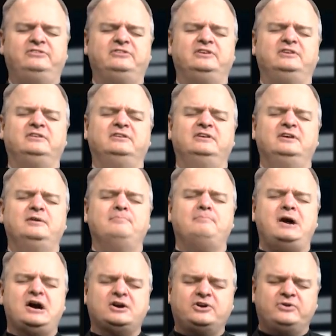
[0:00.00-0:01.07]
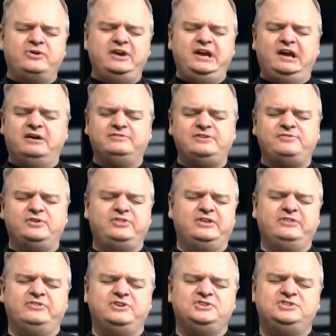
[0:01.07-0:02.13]
their mockery of
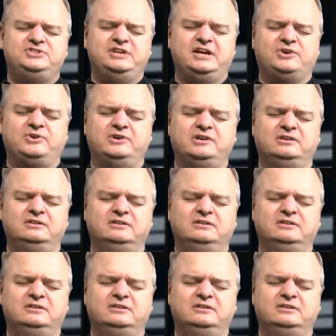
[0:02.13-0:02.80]
everything that is sacred,